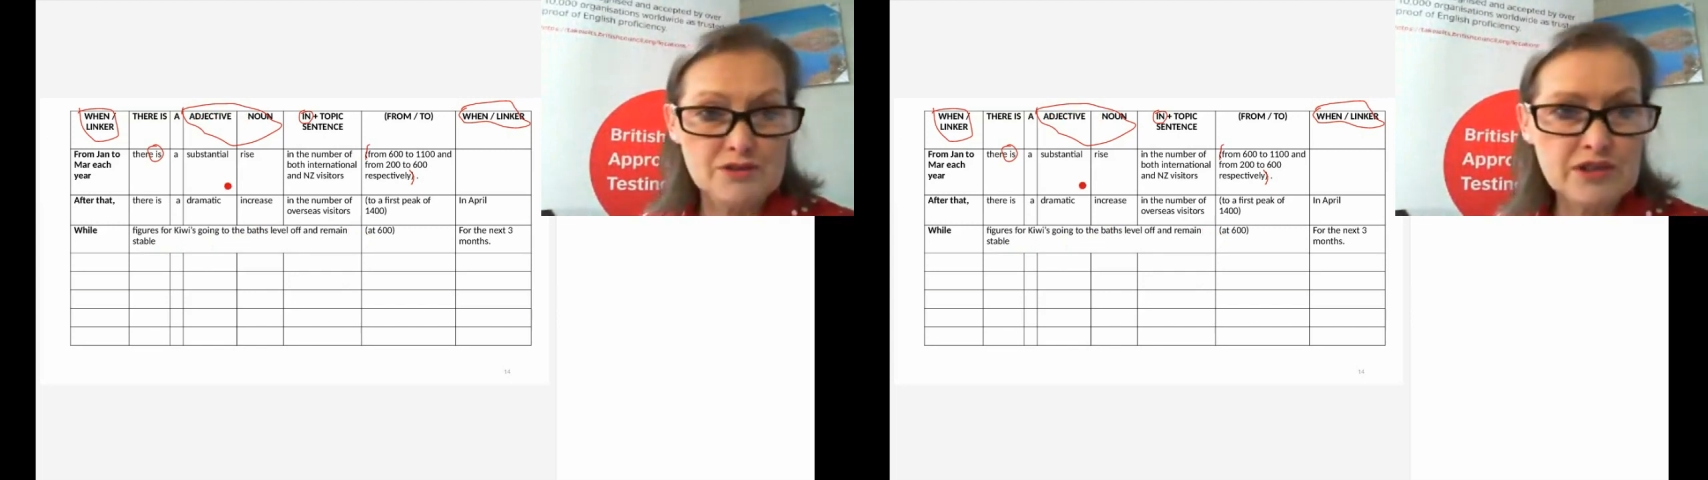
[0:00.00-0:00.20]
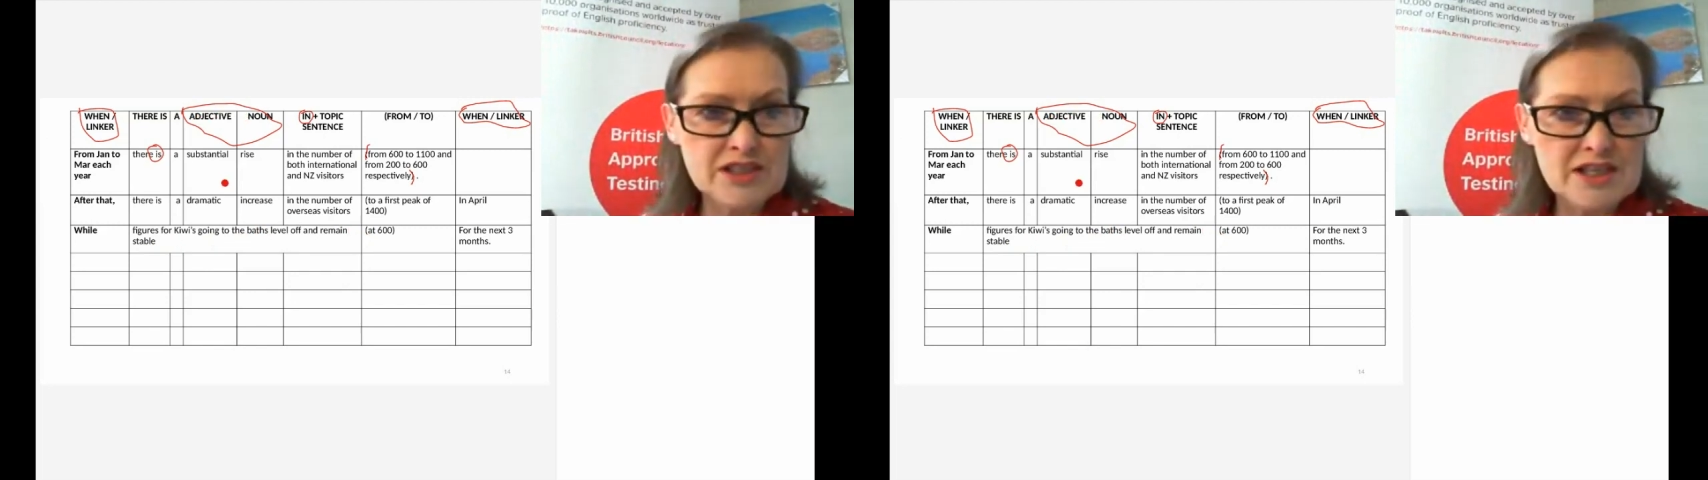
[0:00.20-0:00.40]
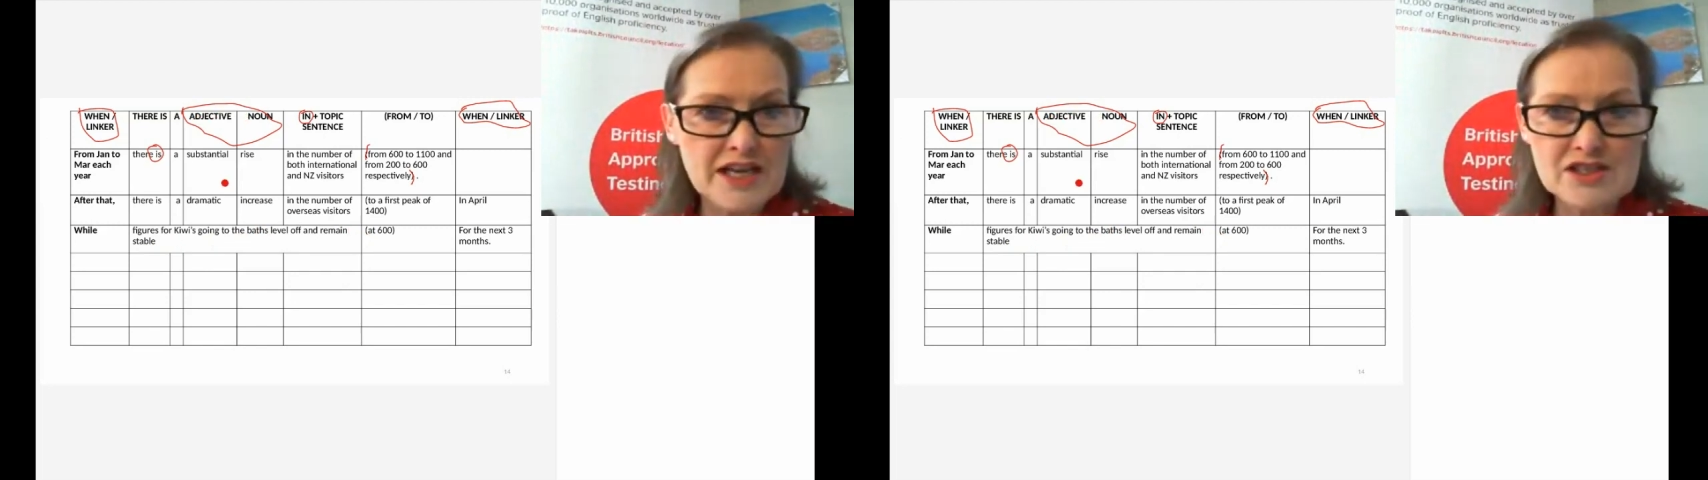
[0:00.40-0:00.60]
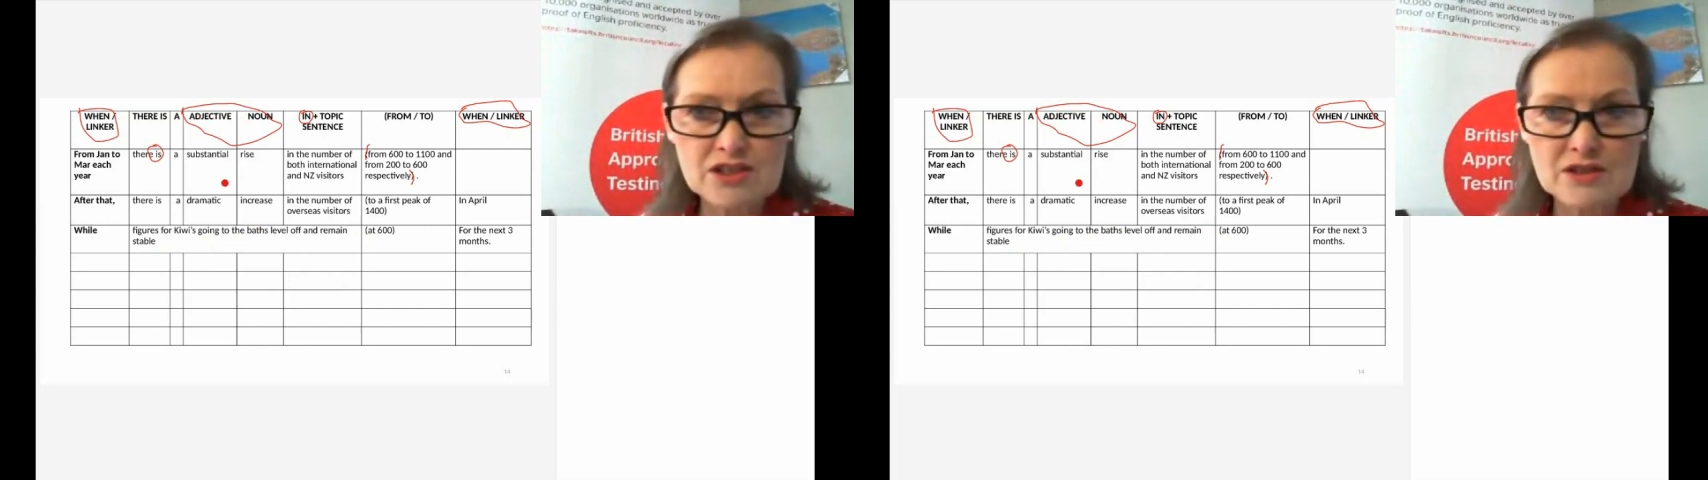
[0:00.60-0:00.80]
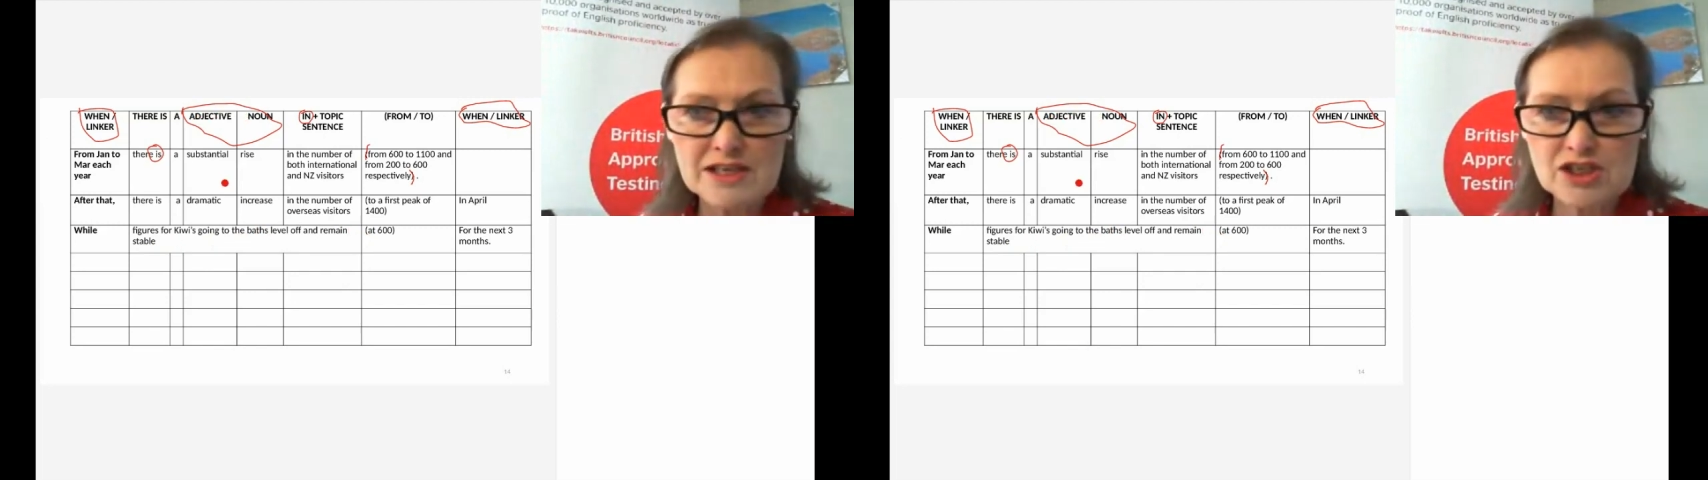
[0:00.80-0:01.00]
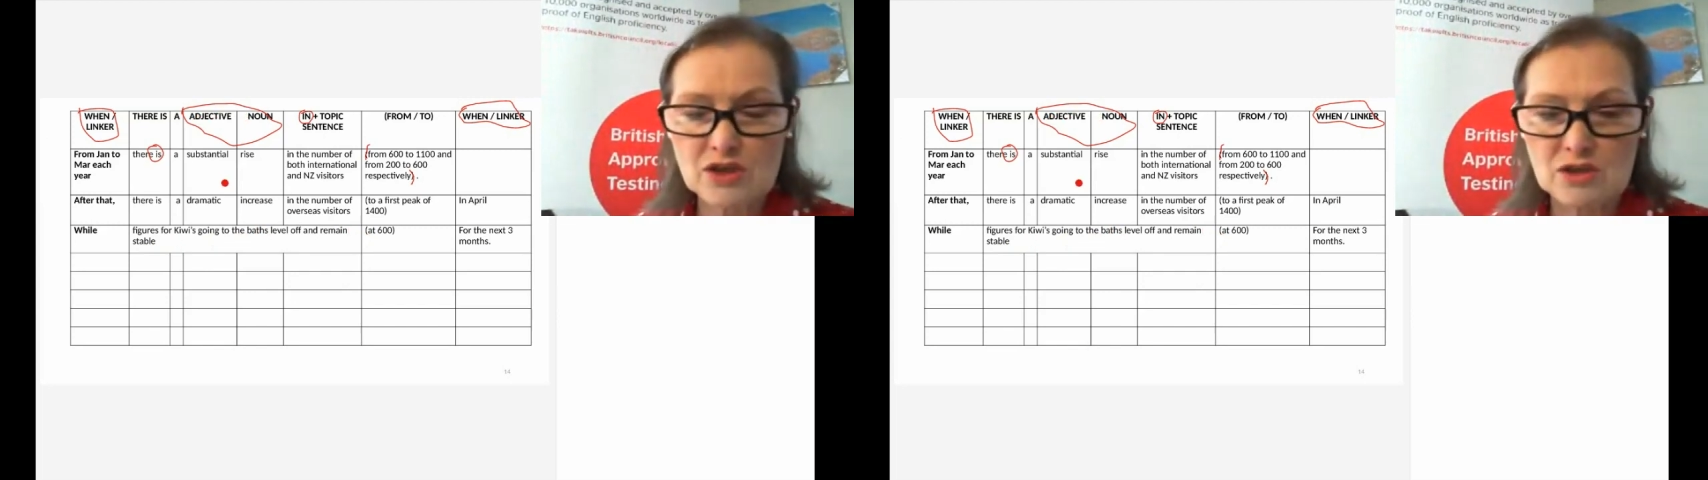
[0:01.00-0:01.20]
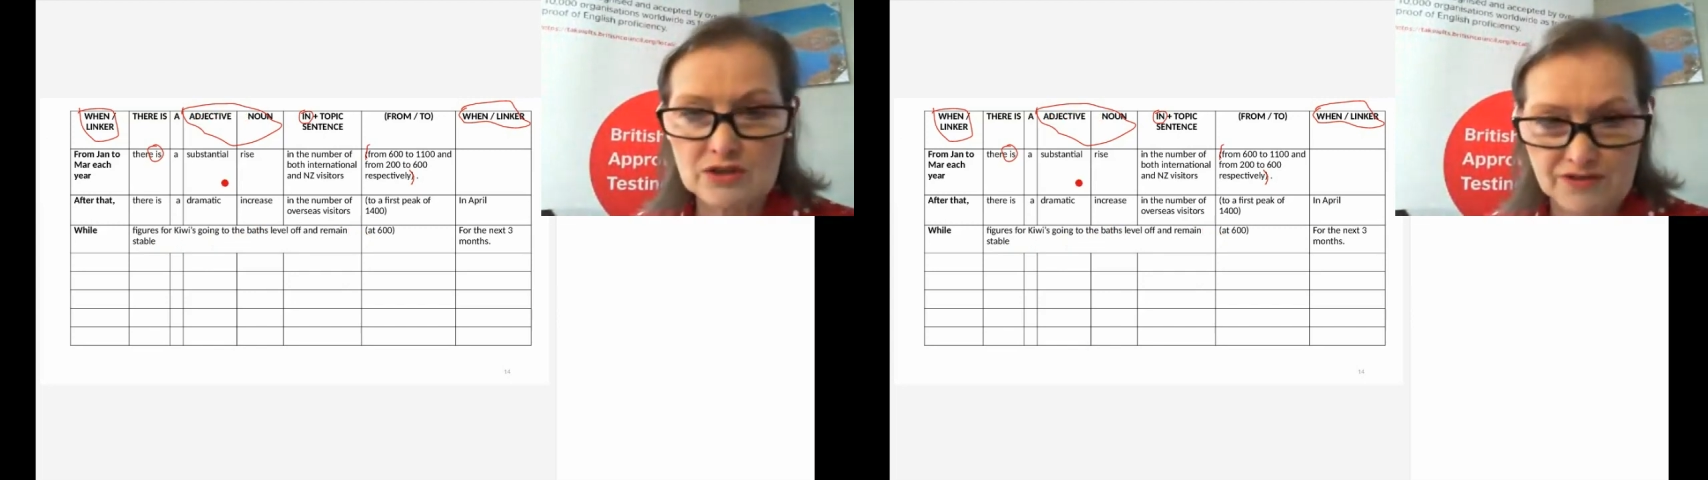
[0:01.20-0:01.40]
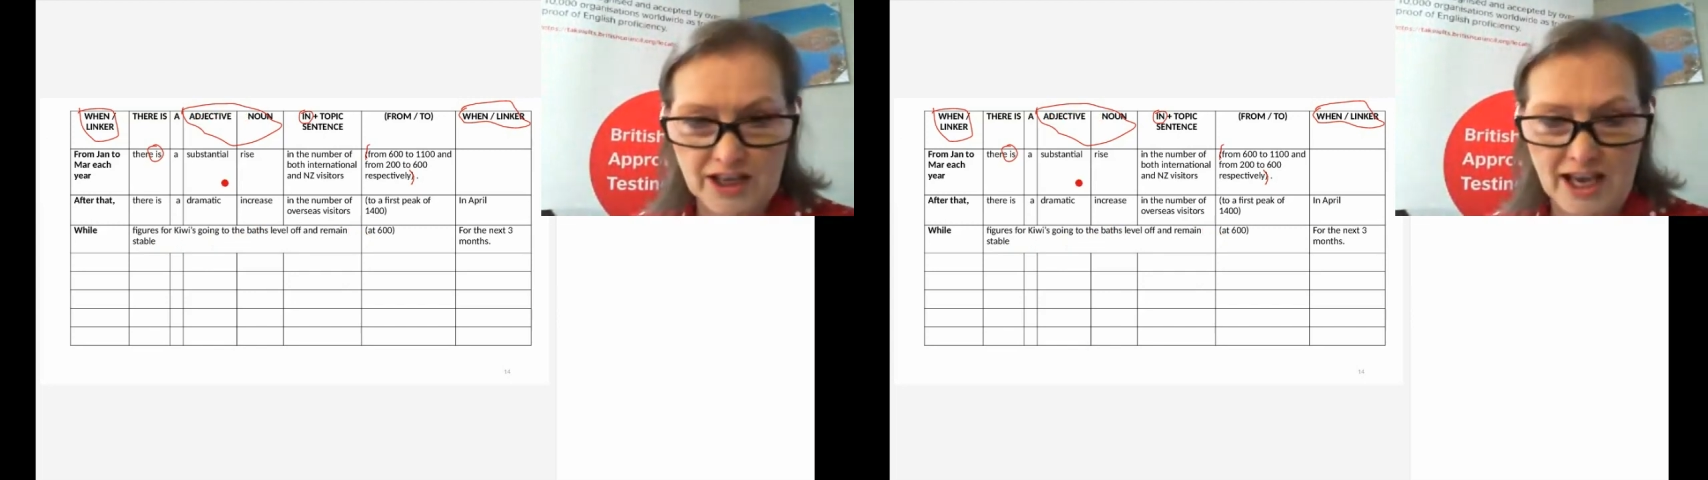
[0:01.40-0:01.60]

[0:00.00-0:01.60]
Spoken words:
screenshot of that